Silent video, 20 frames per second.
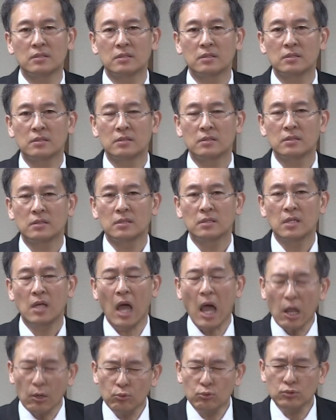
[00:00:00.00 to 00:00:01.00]
And we
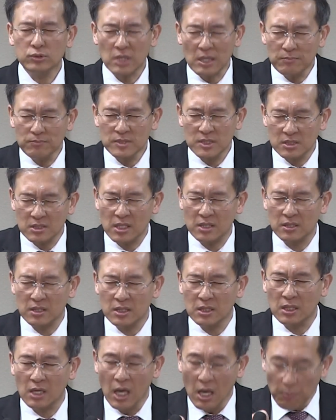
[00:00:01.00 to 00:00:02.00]
have enough
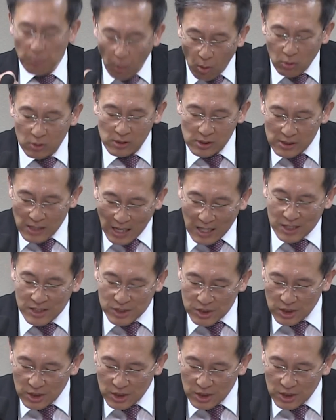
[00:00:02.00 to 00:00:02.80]
food to eat